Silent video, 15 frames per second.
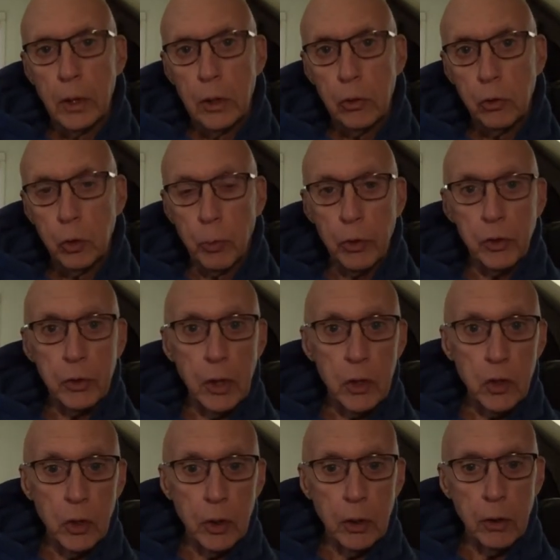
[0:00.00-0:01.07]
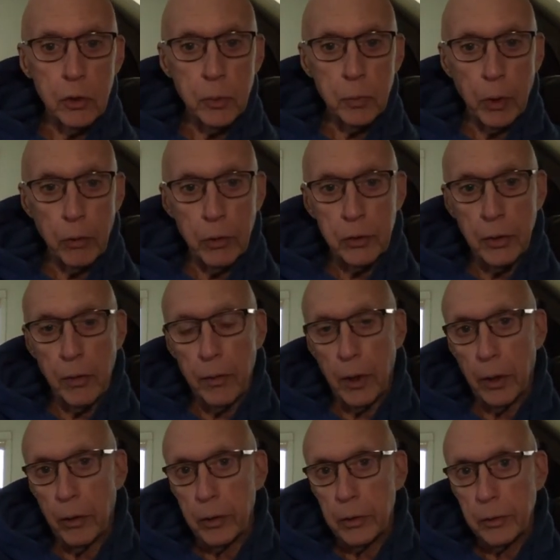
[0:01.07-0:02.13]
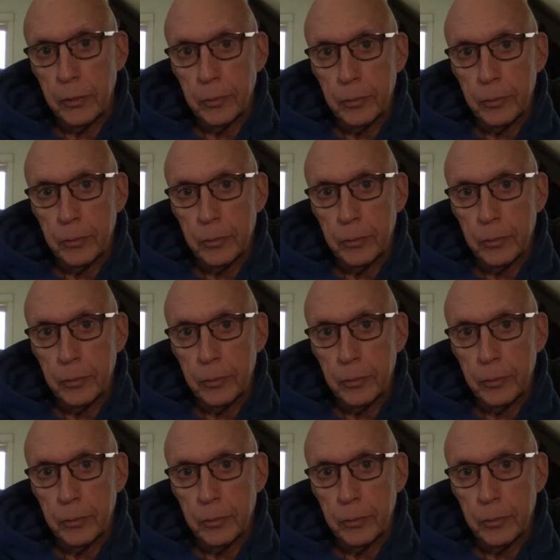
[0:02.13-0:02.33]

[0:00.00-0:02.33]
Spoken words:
superstition, and conspiracy theories.